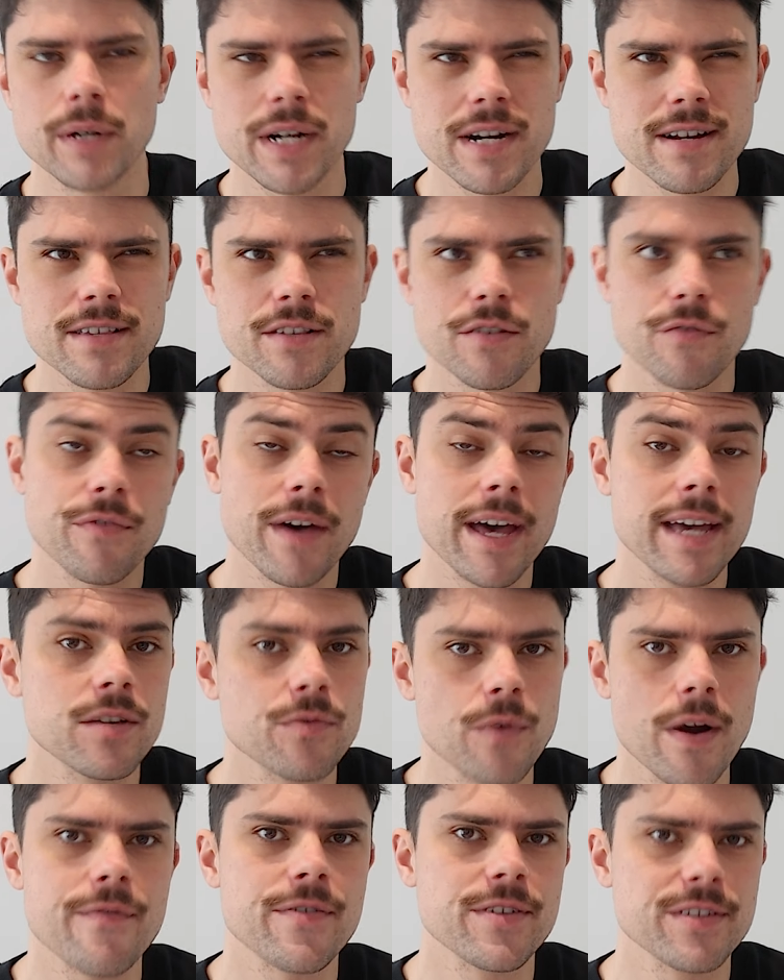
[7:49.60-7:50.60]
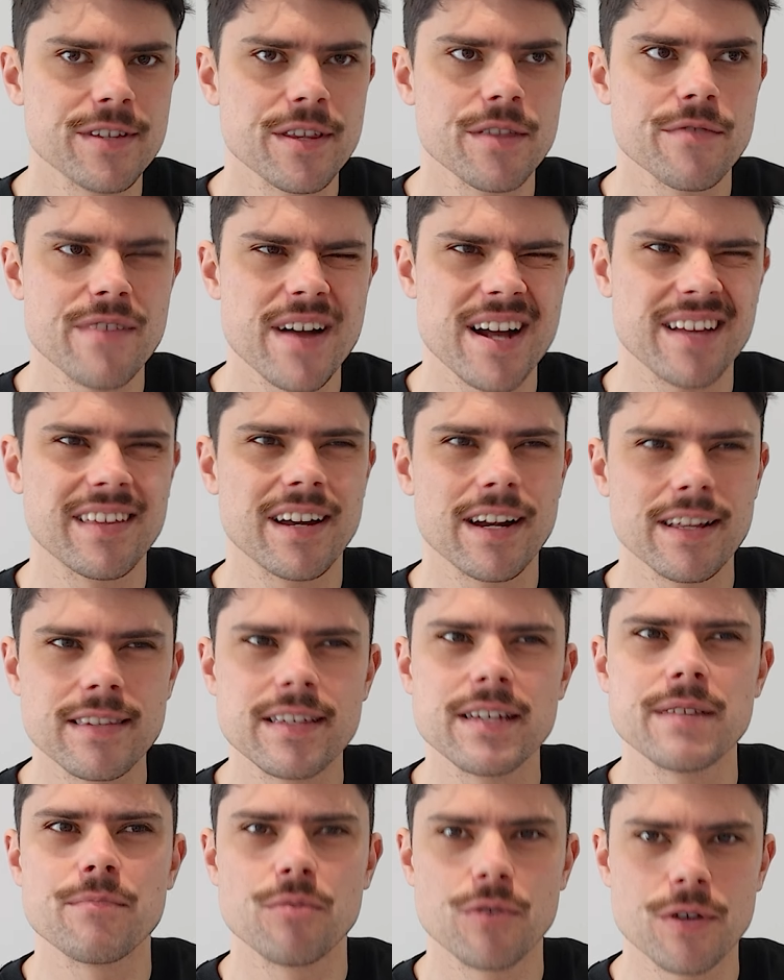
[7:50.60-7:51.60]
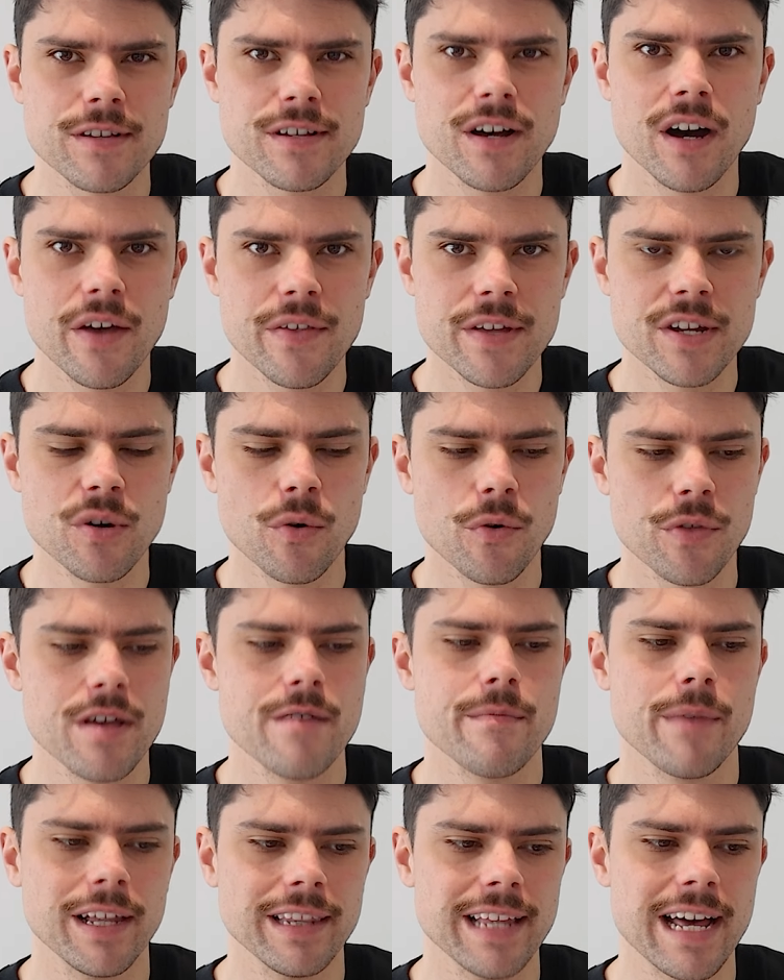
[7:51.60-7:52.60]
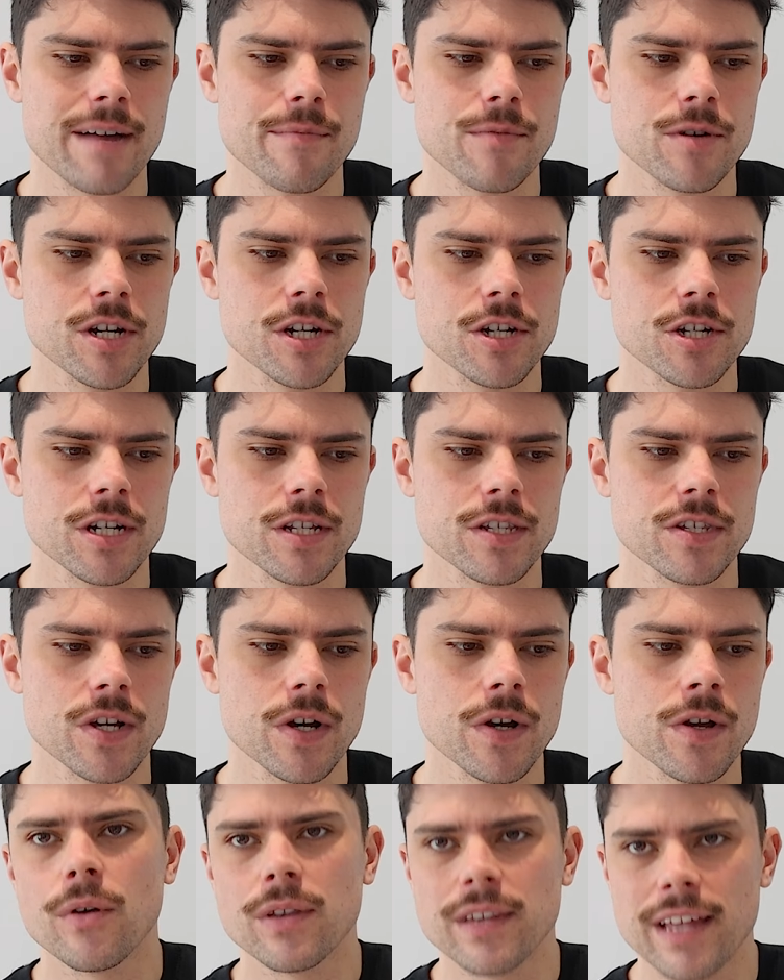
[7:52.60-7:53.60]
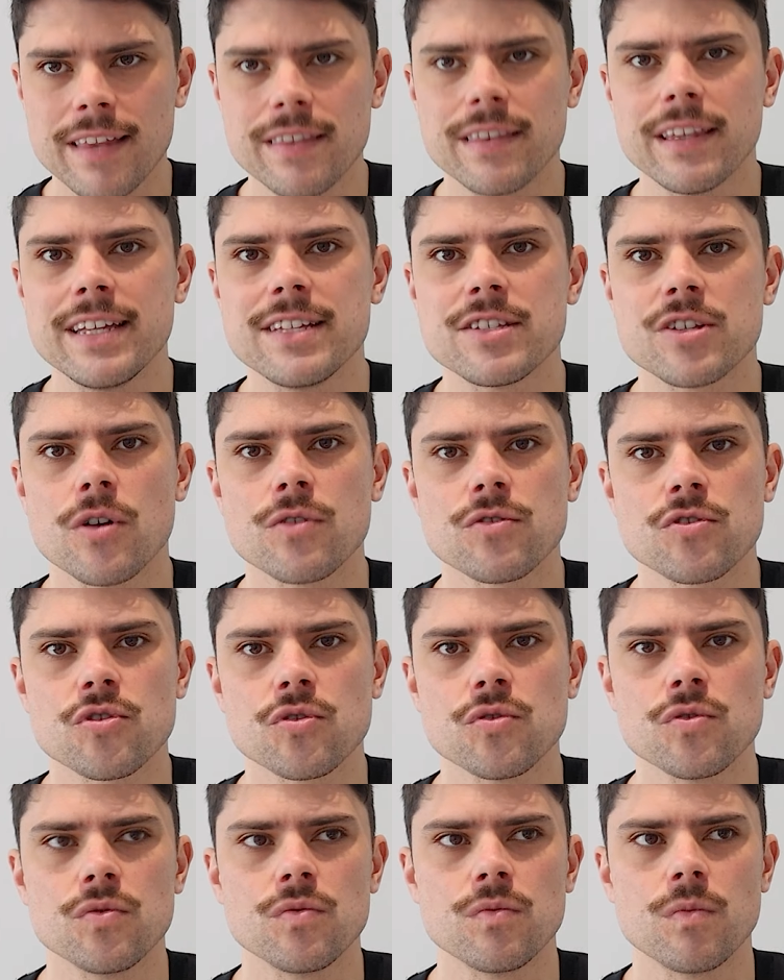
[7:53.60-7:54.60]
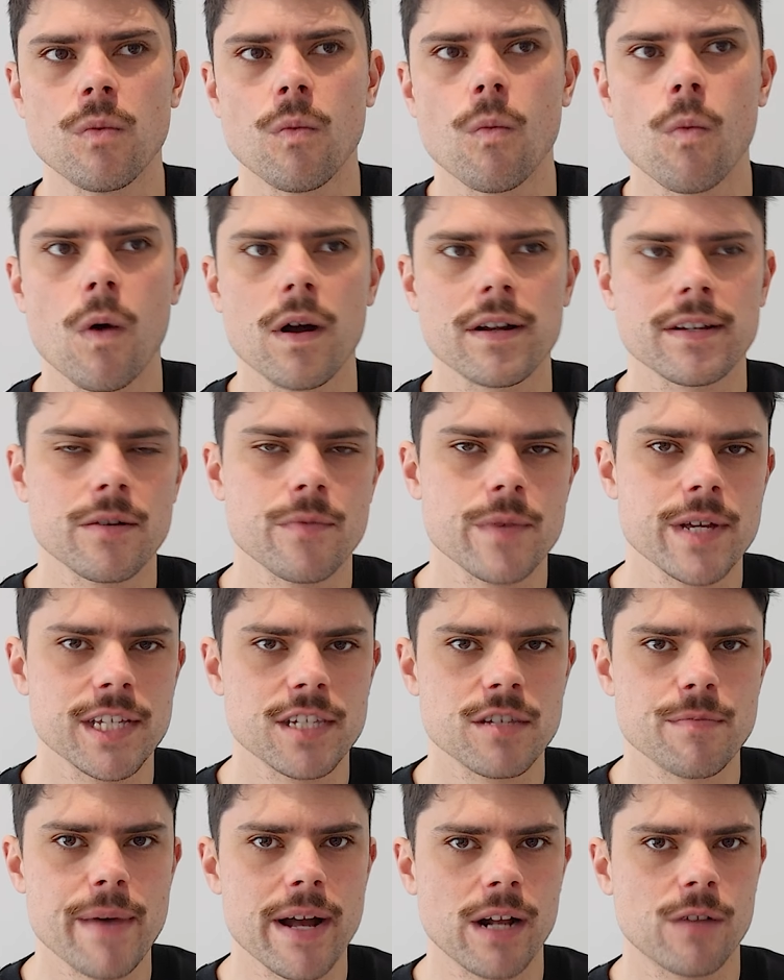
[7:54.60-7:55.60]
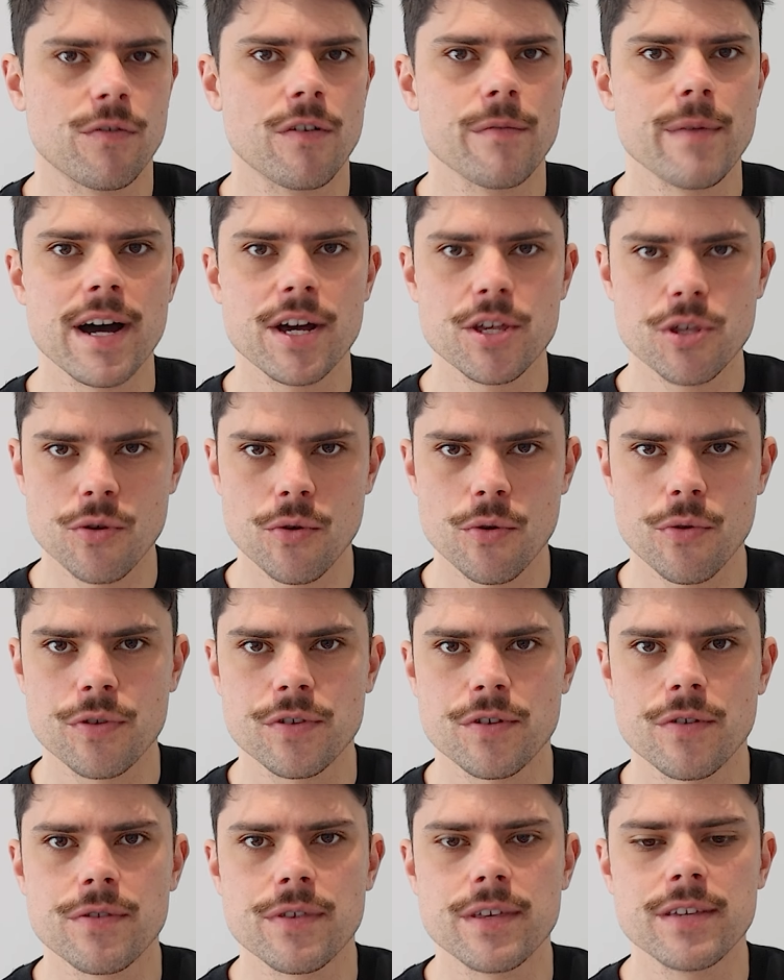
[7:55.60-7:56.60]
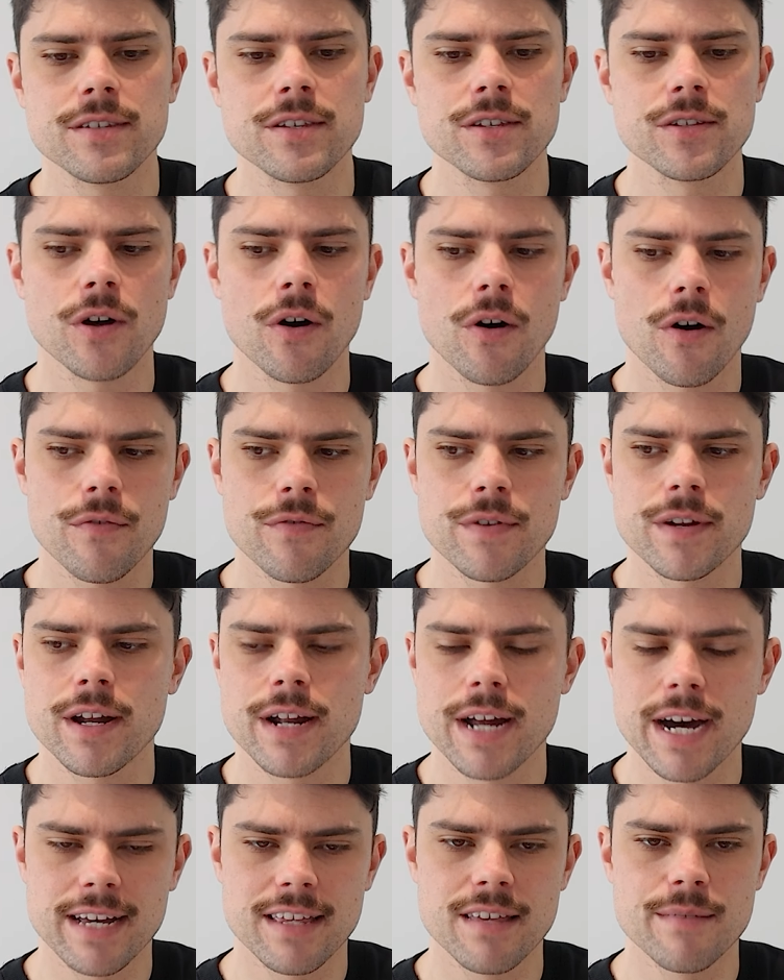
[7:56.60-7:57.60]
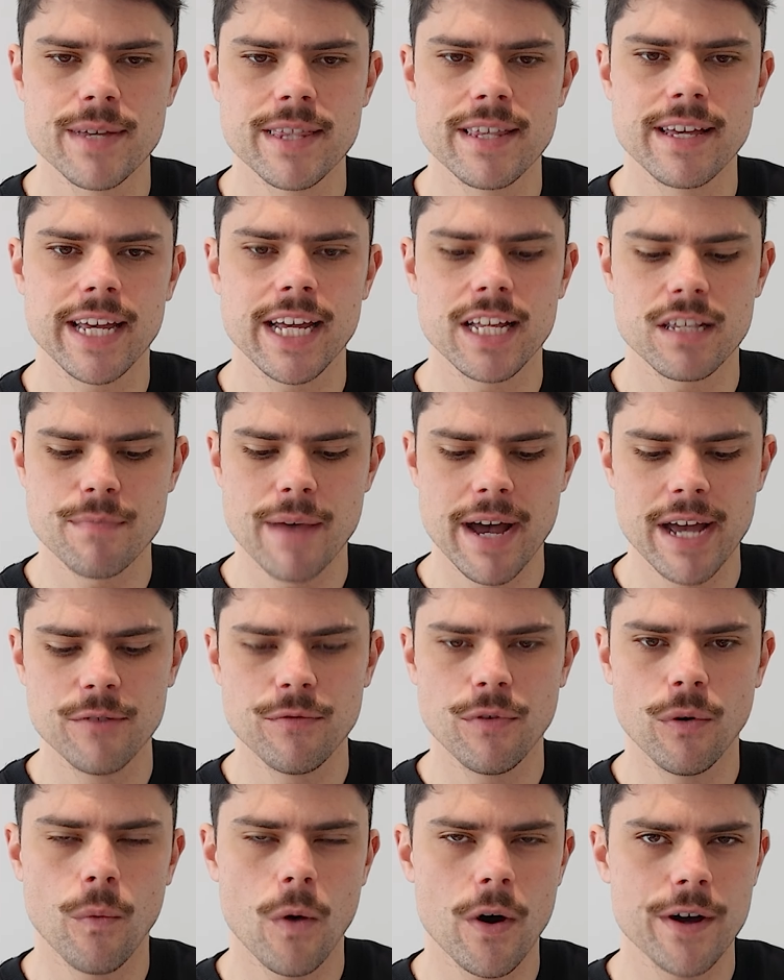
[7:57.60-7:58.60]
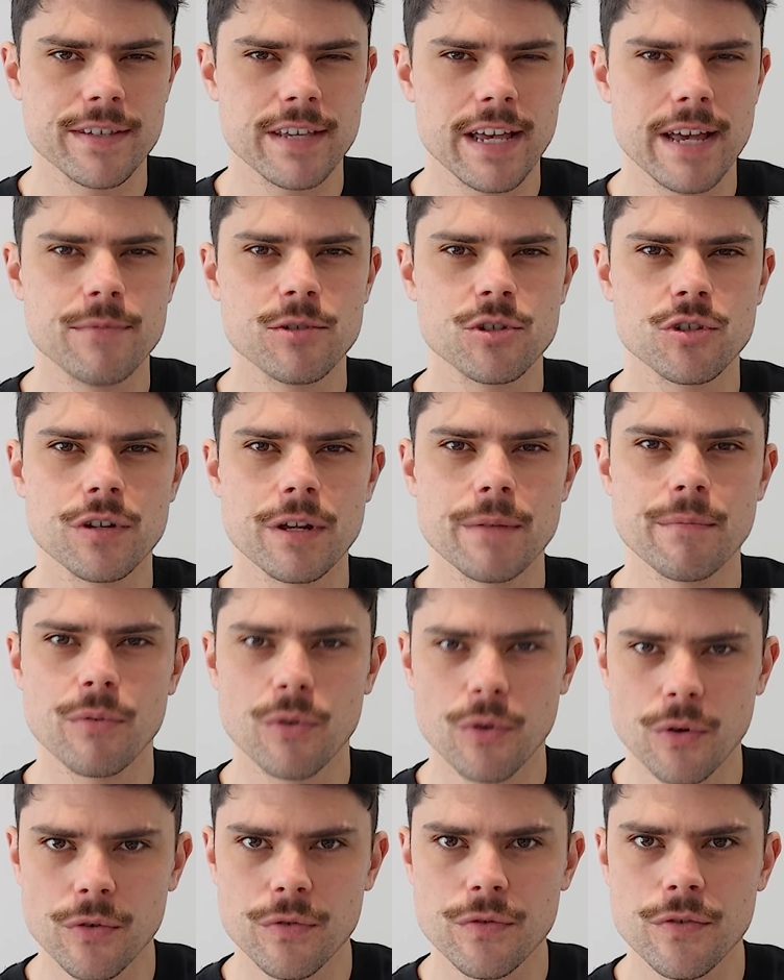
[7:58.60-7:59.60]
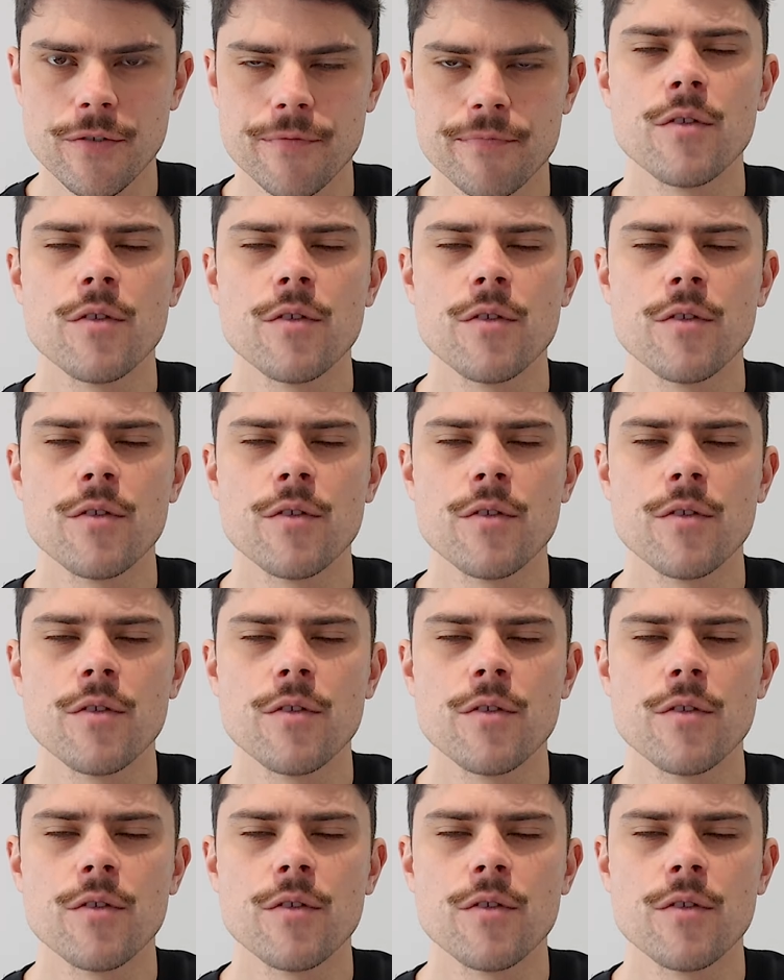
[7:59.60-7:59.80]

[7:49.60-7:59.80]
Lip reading: but it is a vague reference to the fact that I did put us higher than North in my ladder prediction. So that leads on to what can we expect from our youth. So this is often an argument that gets made for why teams should improve.